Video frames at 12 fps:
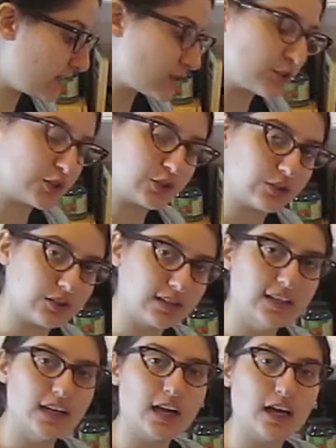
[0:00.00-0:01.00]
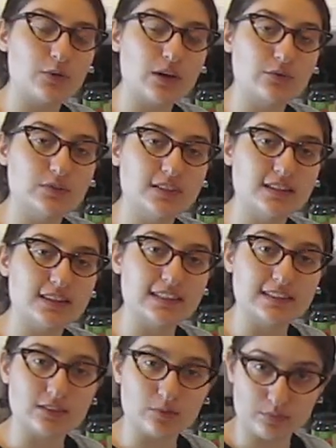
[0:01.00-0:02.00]
circle around the
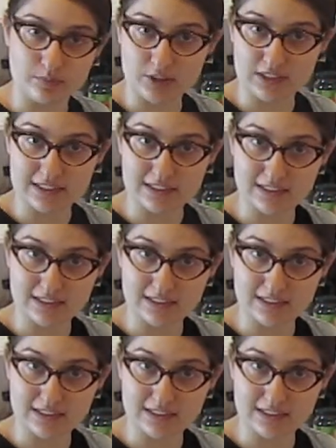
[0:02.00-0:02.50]
little button.